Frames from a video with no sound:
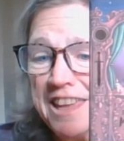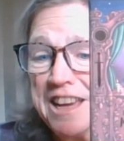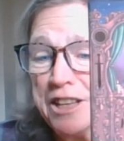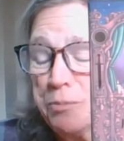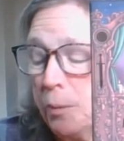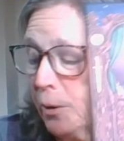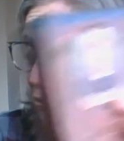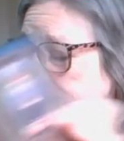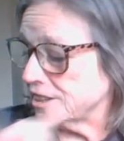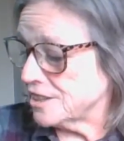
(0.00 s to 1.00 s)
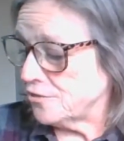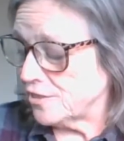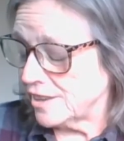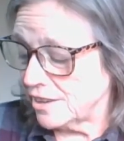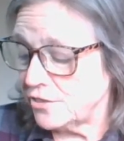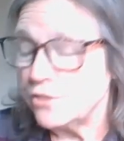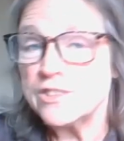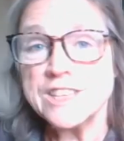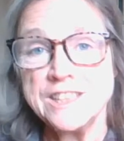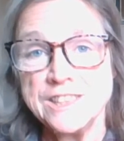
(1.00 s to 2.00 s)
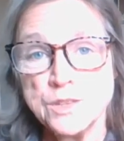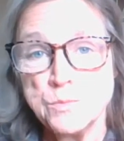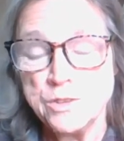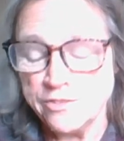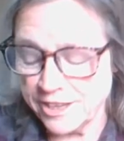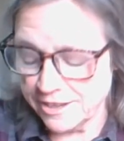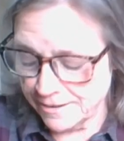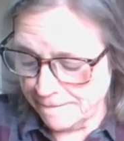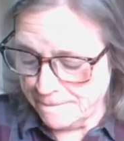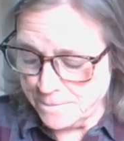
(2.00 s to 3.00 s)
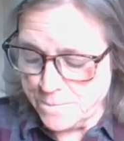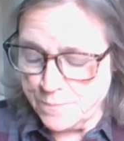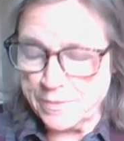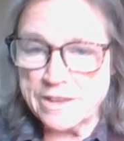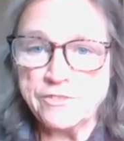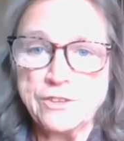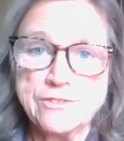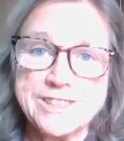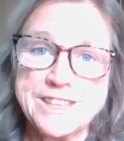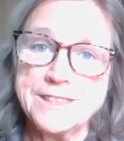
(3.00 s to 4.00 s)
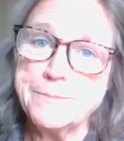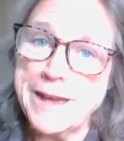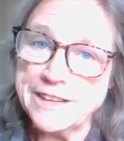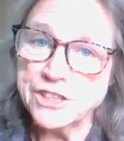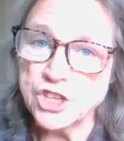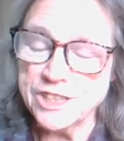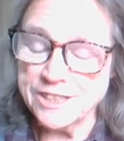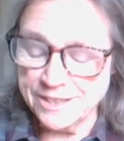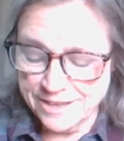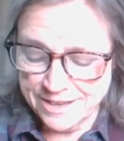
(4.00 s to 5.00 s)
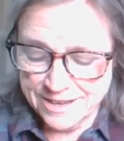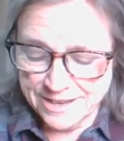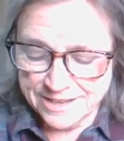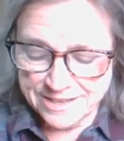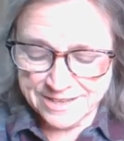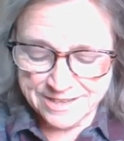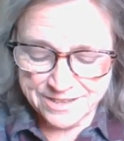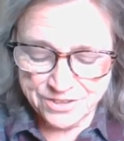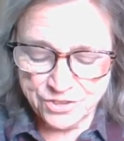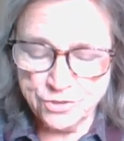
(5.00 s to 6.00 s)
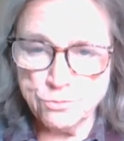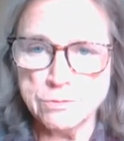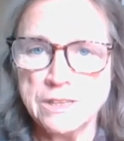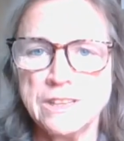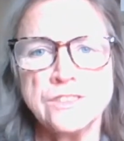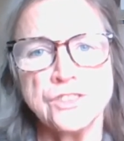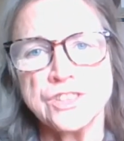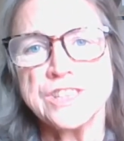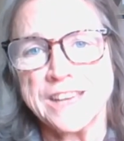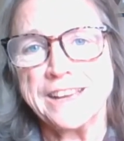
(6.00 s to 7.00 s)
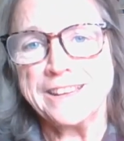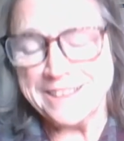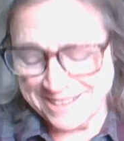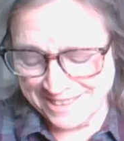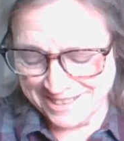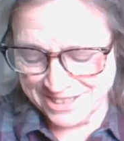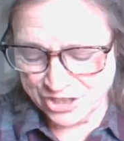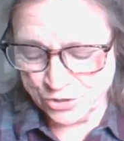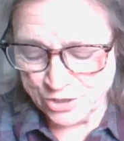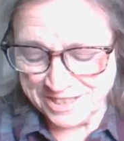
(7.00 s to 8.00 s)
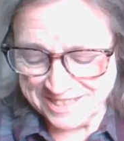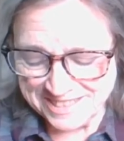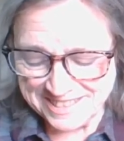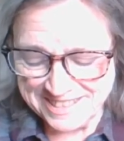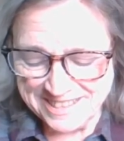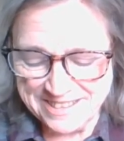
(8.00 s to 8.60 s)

think it's perfect. If you've seen this movie, if you've seen The Mansion, you will understand this choice.